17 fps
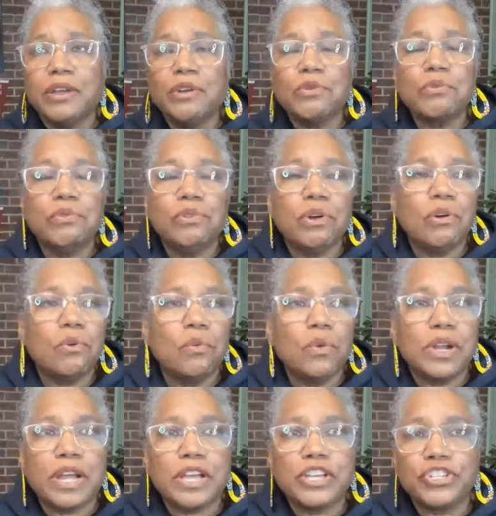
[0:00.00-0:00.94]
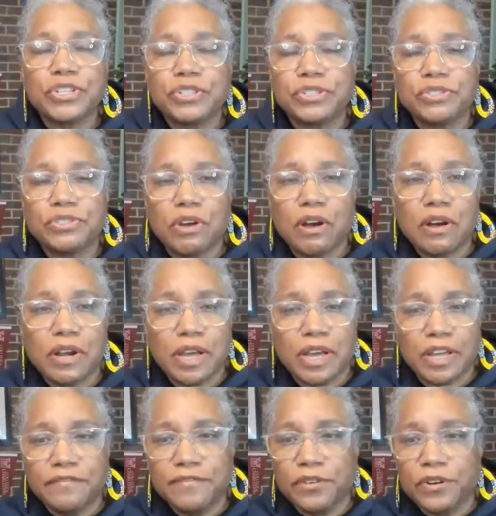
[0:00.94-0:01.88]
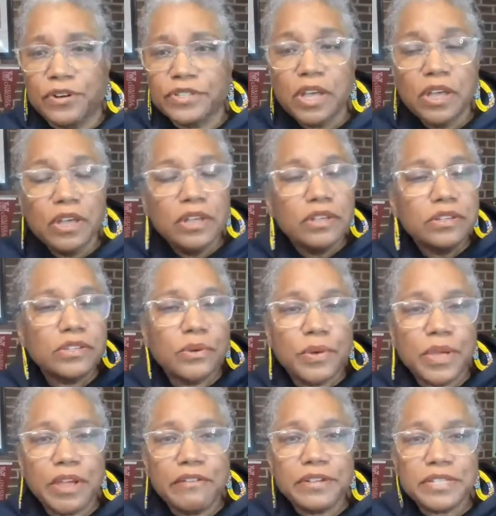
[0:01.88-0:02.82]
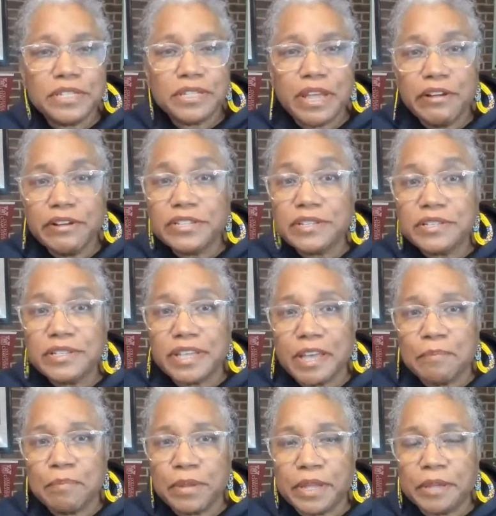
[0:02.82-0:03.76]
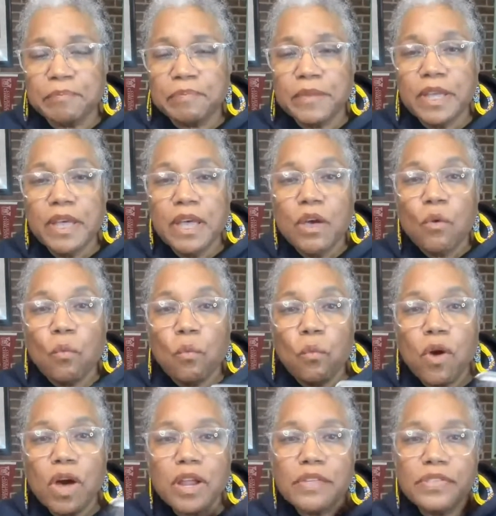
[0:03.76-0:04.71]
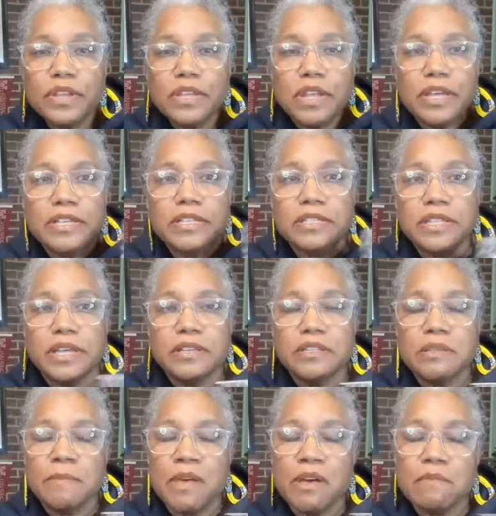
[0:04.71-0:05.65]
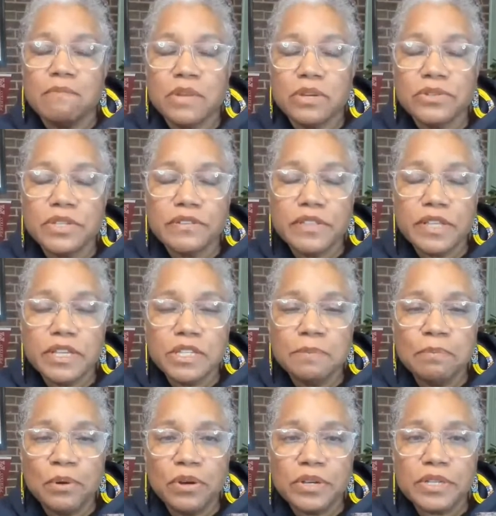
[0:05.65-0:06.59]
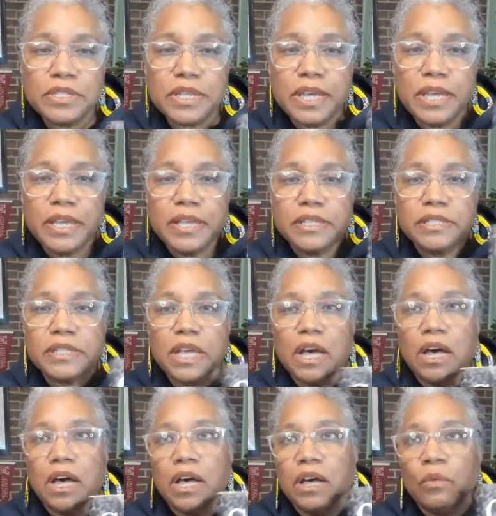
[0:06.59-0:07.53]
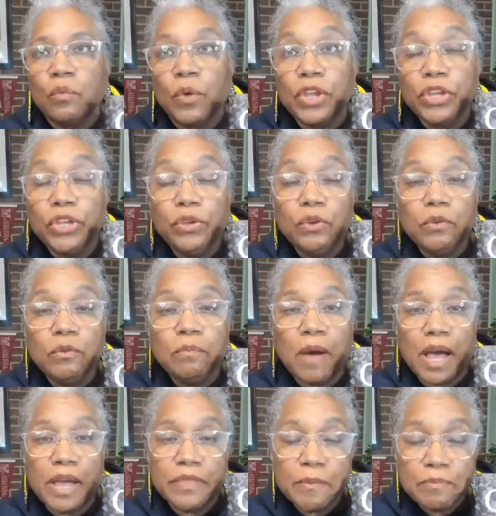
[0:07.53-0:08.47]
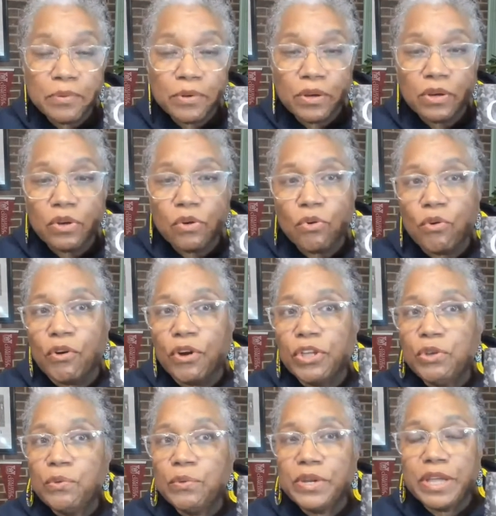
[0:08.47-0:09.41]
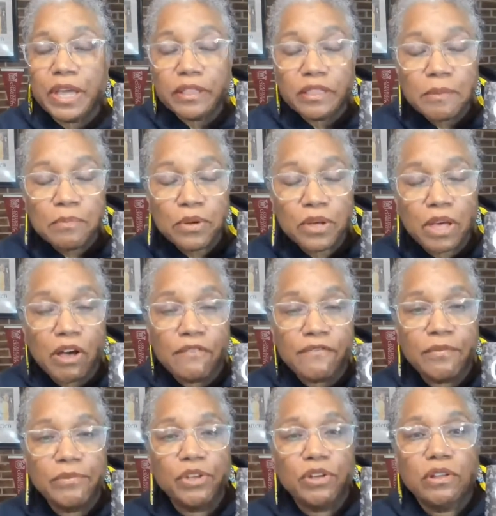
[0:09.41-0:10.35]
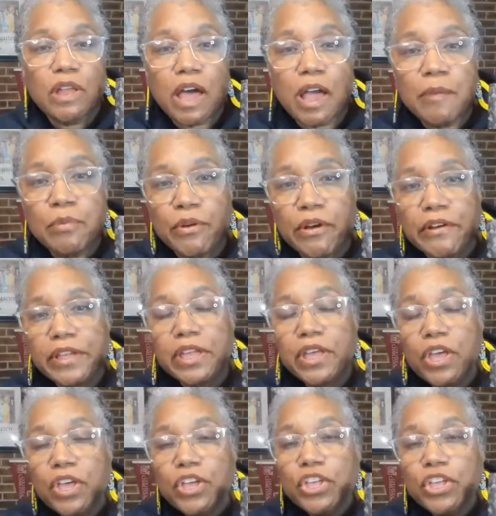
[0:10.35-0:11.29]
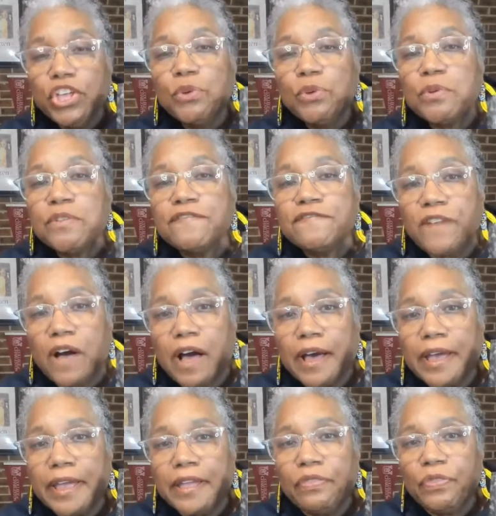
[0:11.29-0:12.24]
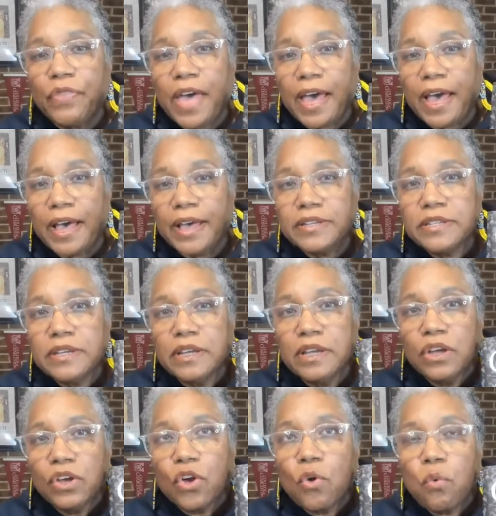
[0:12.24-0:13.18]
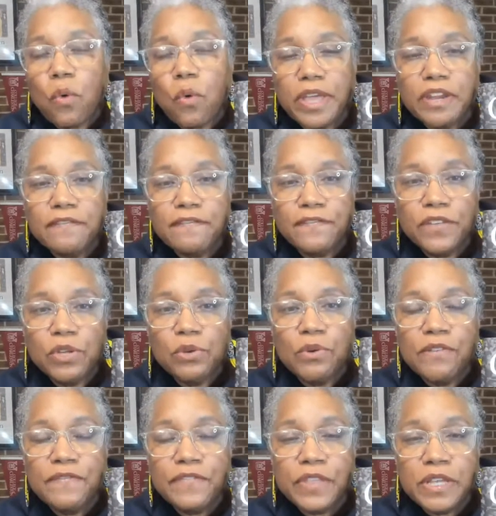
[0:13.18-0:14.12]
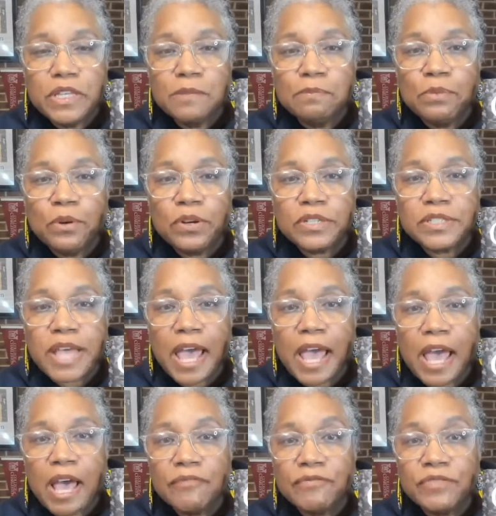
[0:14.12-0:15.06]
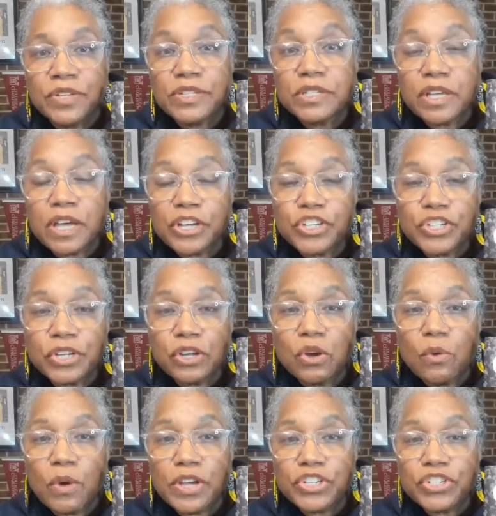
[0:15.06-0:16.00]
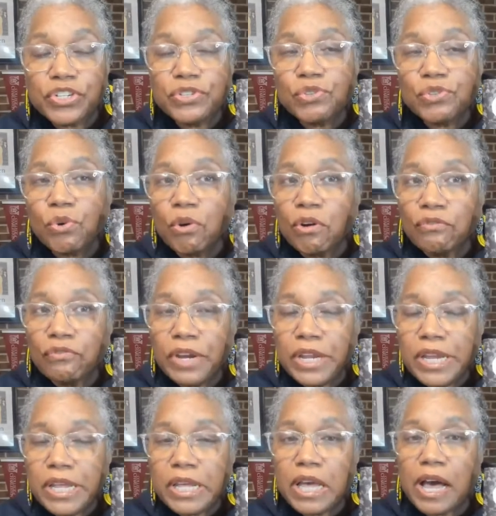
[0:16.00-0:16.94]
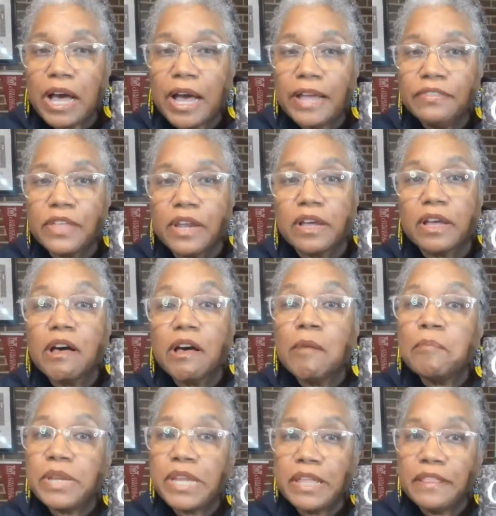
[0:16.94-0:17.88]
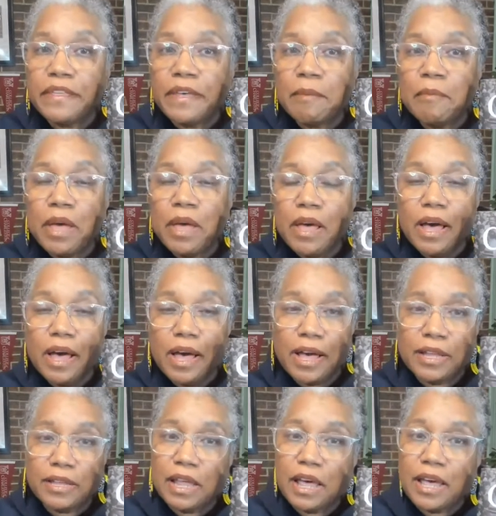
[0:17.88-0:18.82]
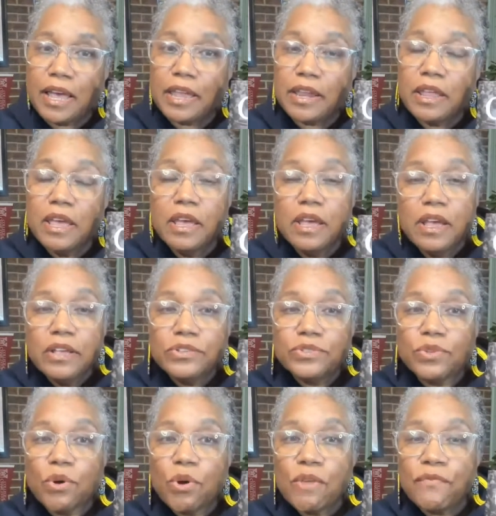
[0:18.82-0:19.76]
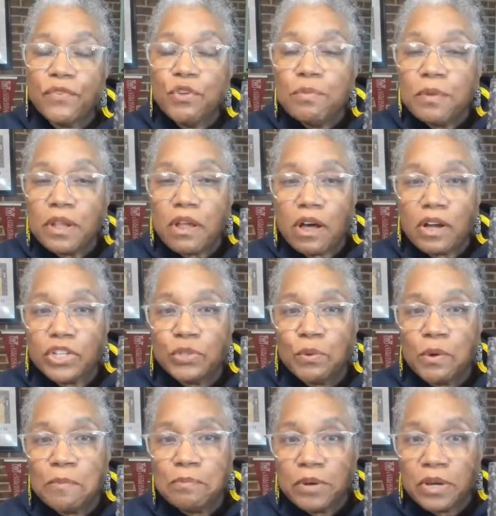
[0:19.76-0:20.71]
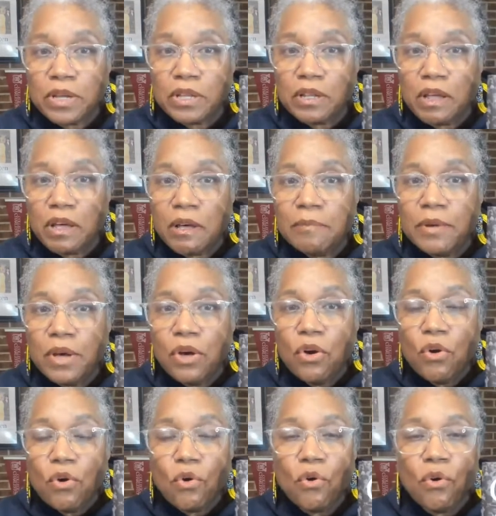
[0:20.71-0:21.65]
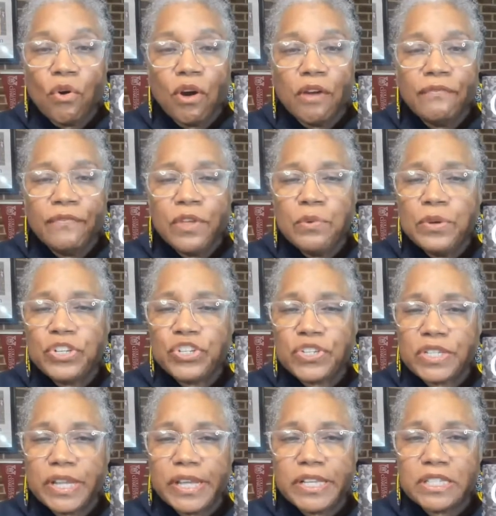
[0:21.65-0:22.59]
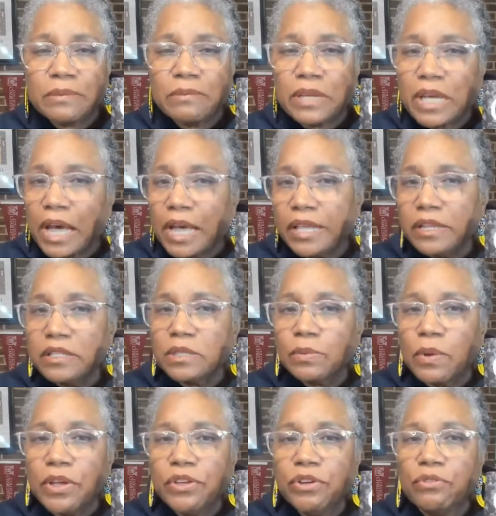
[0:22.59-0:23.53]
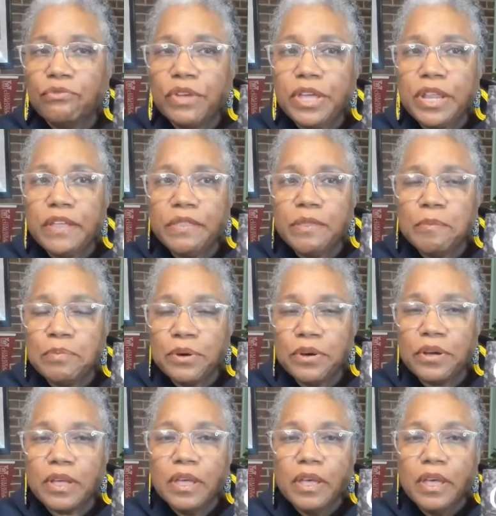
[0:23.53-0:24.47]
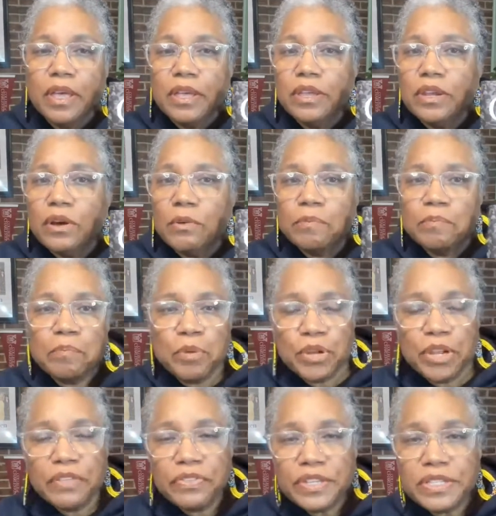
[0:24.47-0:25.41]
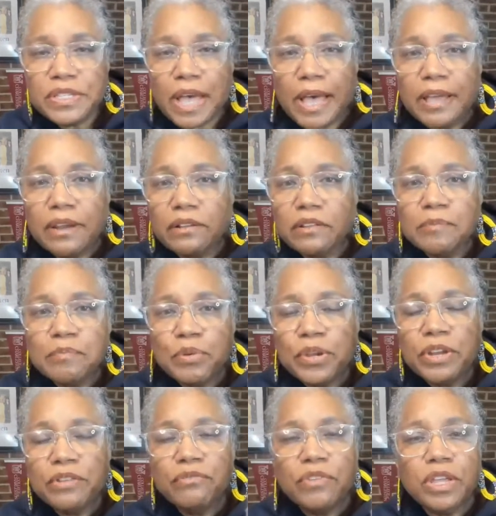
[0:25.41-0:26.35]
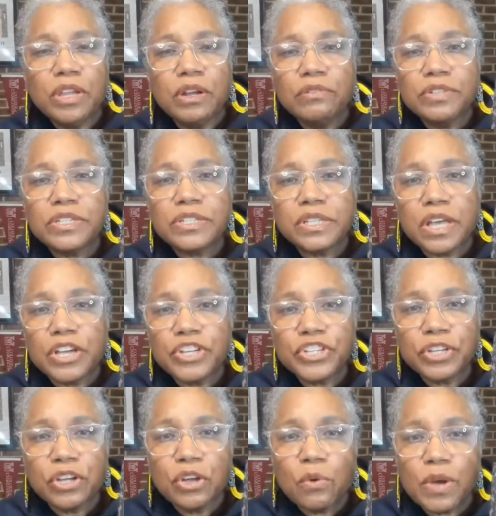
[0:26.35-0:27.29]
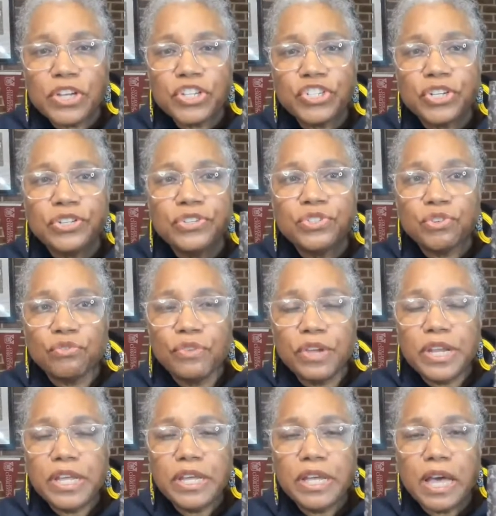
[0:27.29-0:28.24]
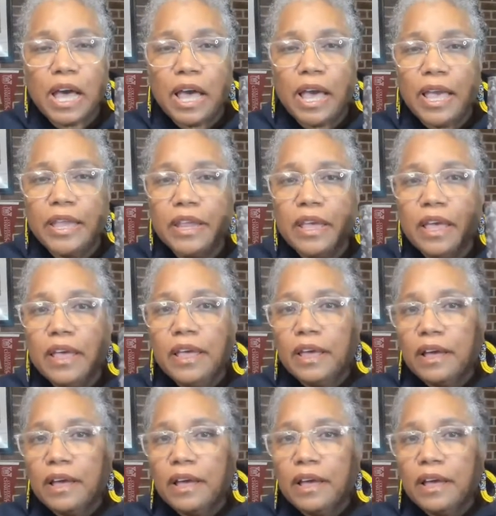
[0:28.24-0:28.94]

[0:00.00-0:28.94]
I don't know what I should start on first. So here's a sampling. One of the nice things about most of these books is when you buy the book or when you get the book out from your library, you will find that quite a few of these books have discussion questions or a reading guide that accompany them online. So if you belong to a book club, or if you would just like some guidance while you're reading the book, you know, put in the title and put in, you know, discussion questions or reading guide.